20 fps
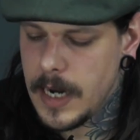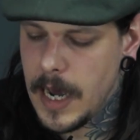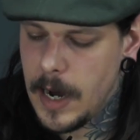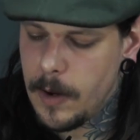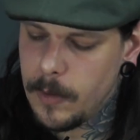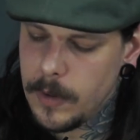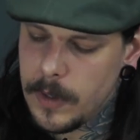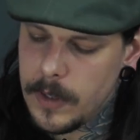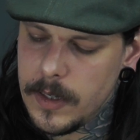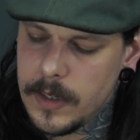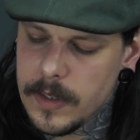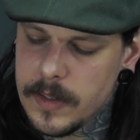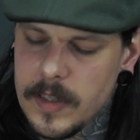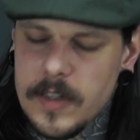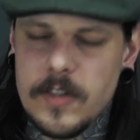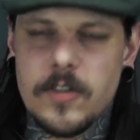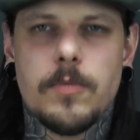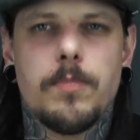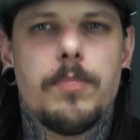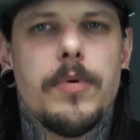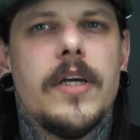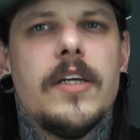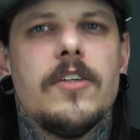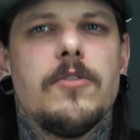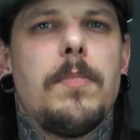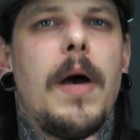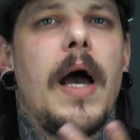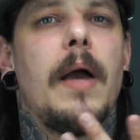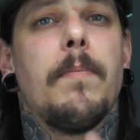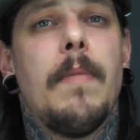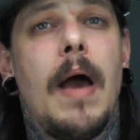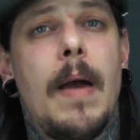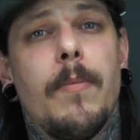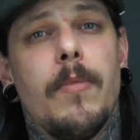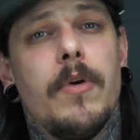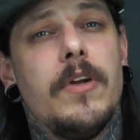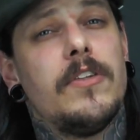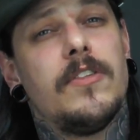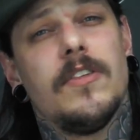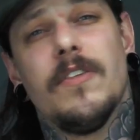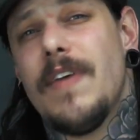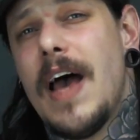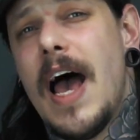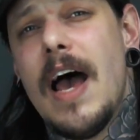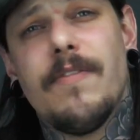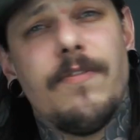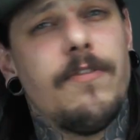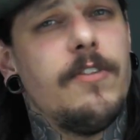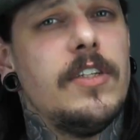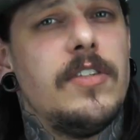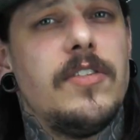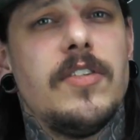Now, this brings back memories of every